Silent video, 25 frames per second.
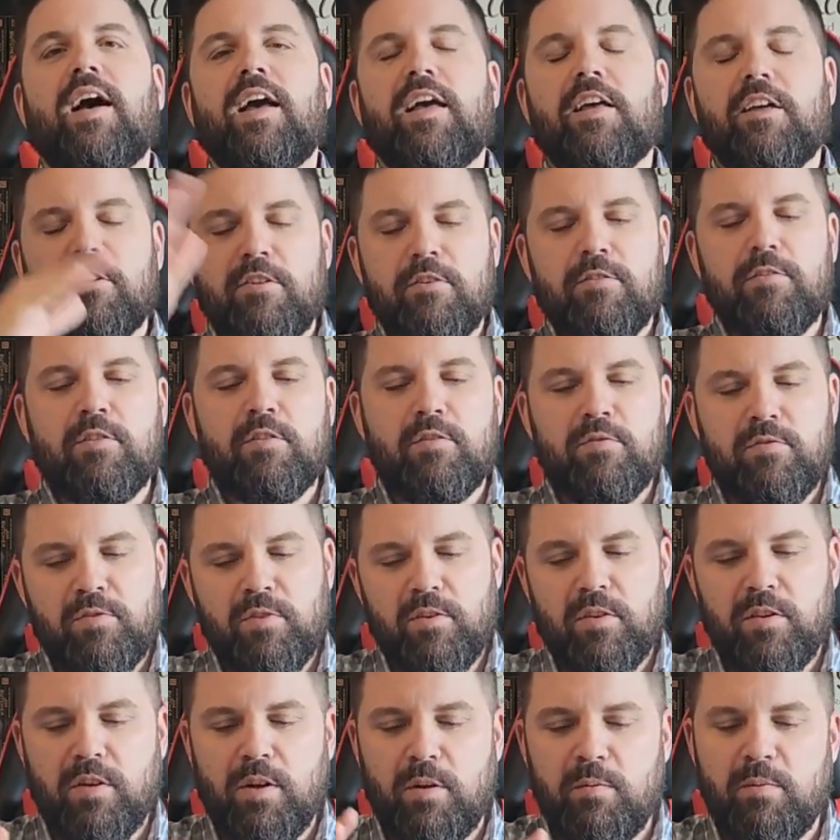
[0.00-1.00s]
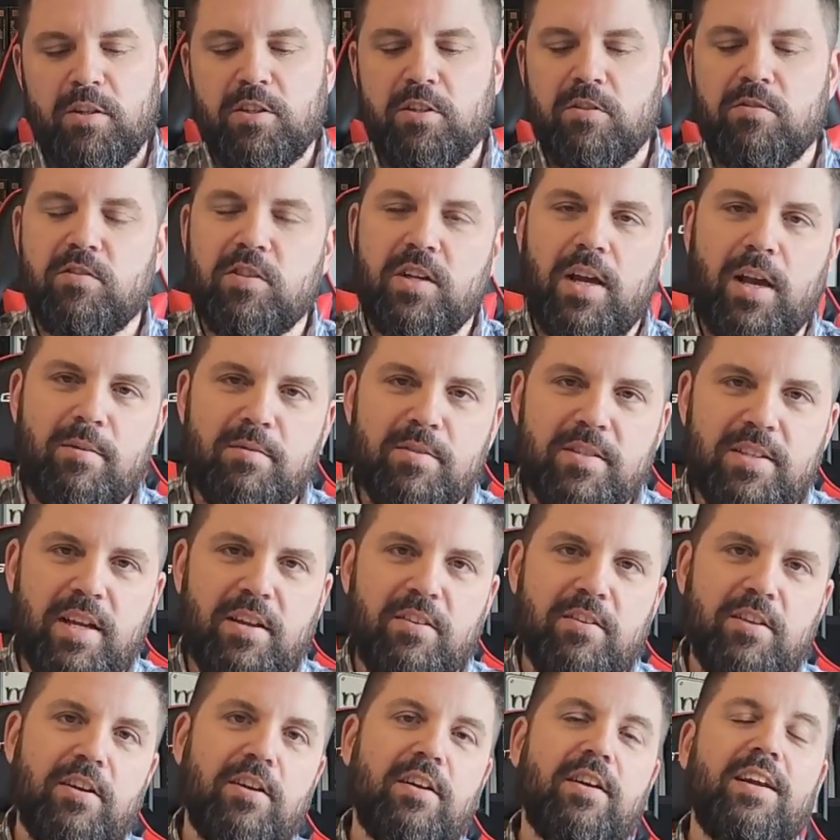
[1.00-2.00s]
I interviewed for a bunch of jobs
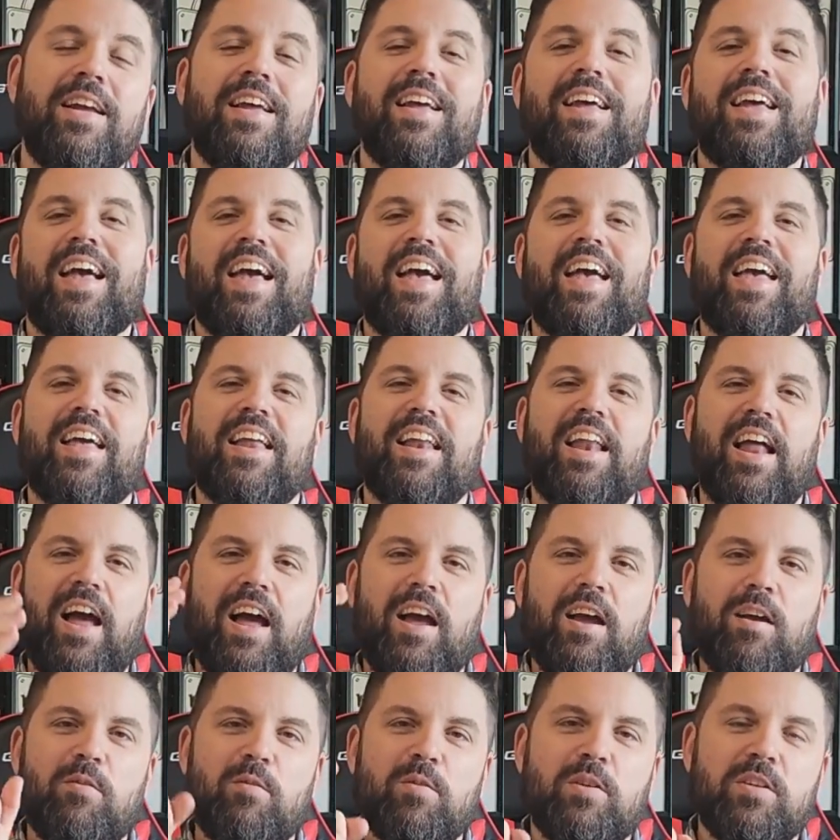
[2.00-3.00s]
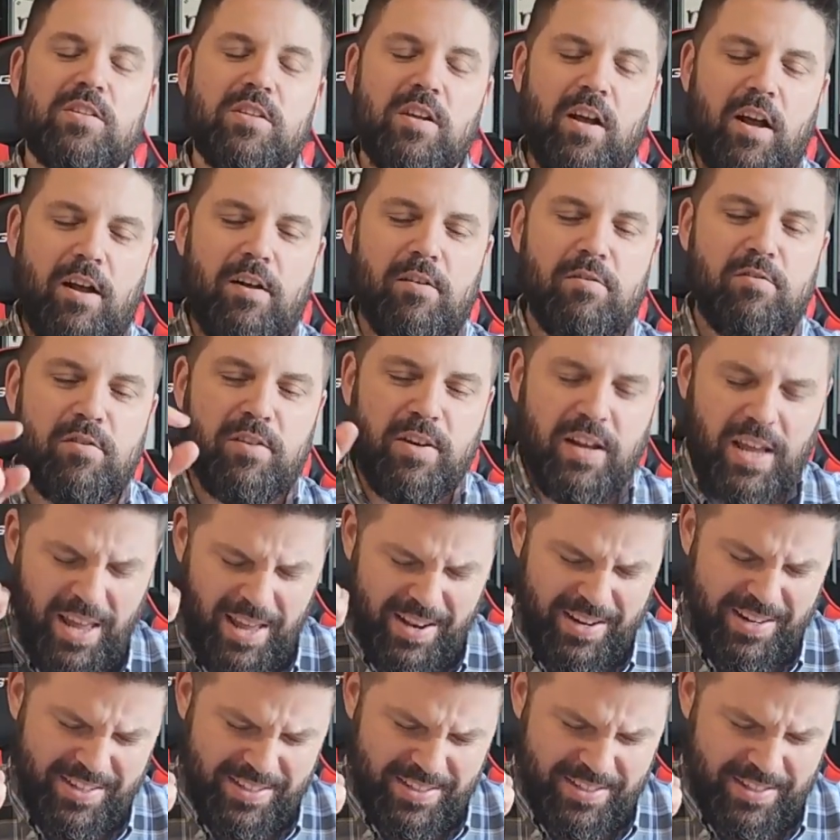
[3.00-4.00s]
down there, and I was offered
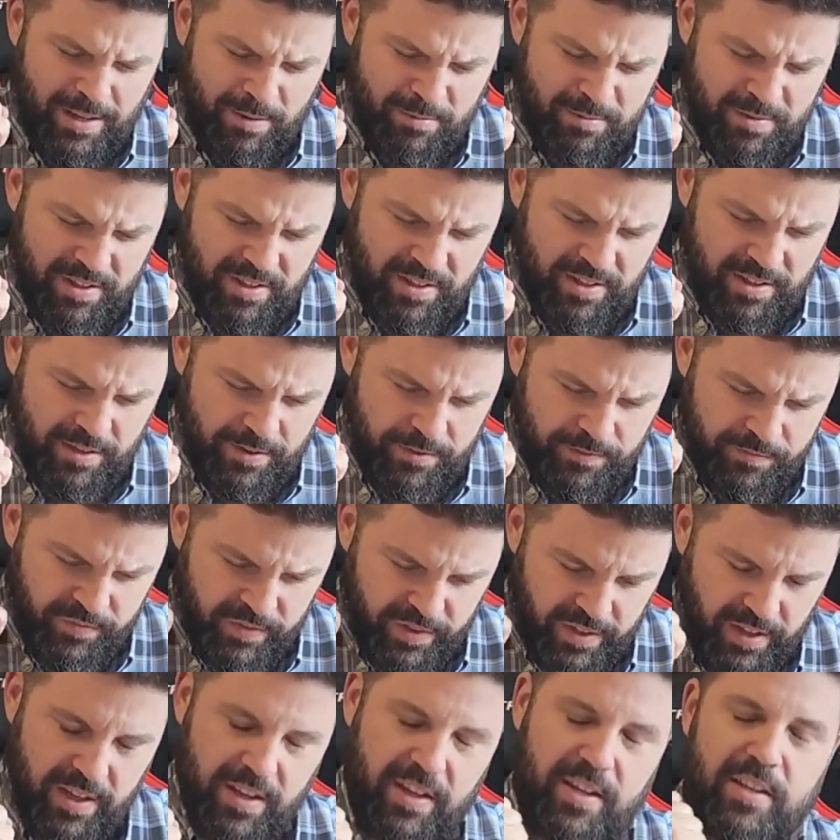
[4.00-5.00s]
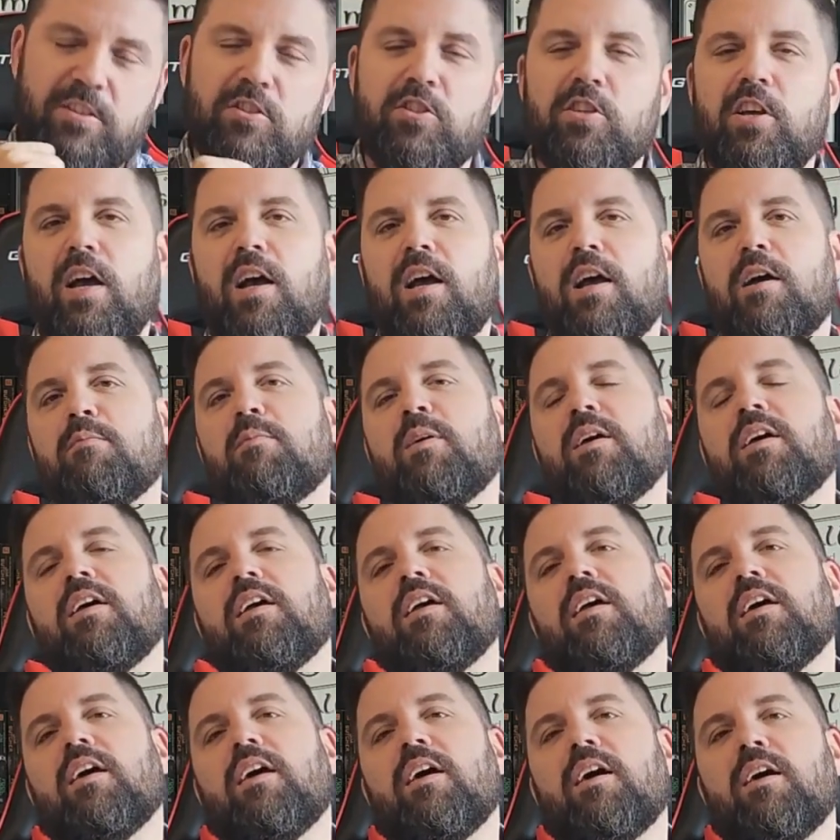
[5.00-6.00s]
and accepted a job
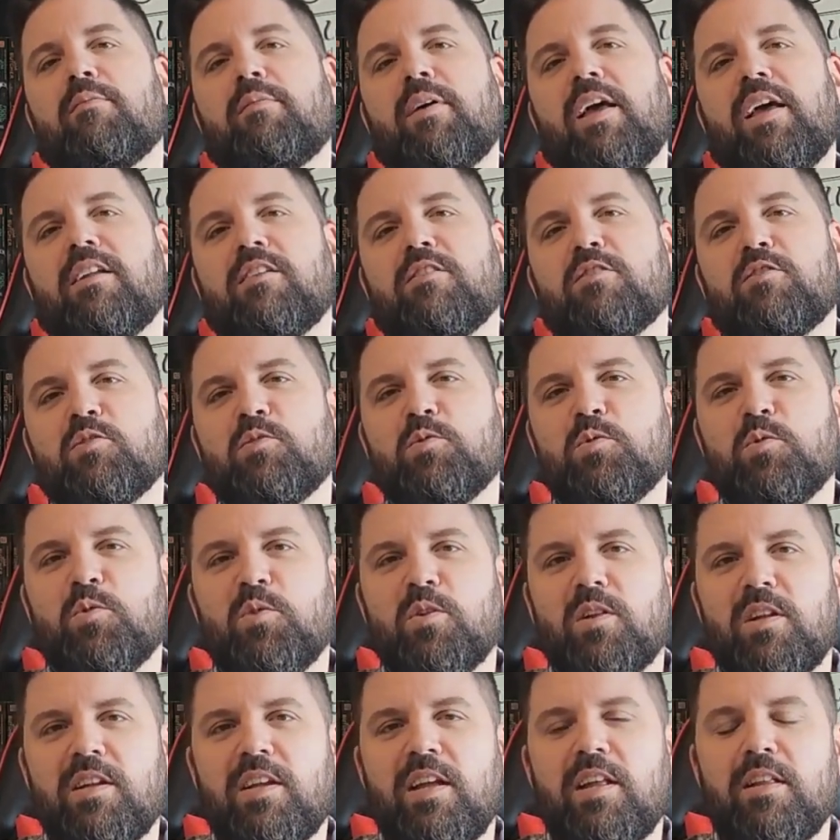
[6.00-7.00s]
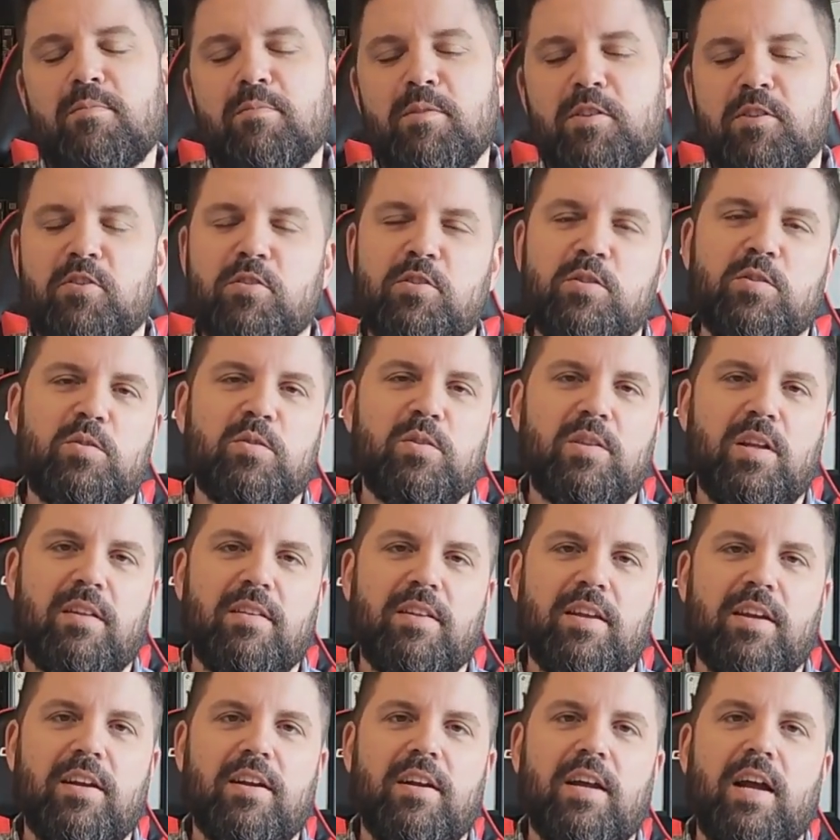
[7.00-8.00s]
at a school, an elementary school
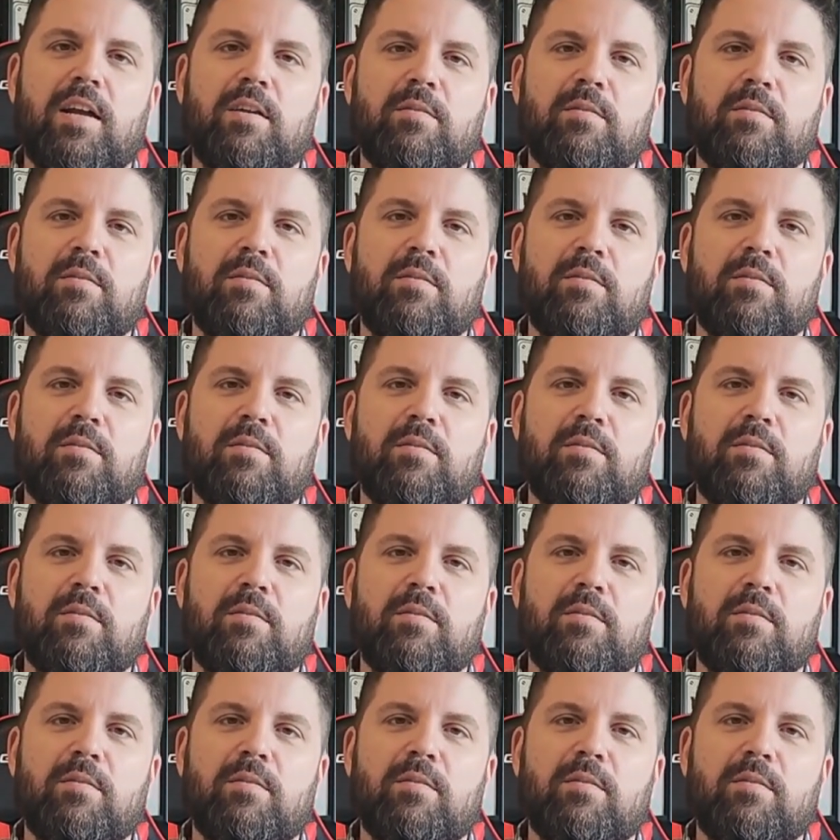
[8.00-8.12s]
down there.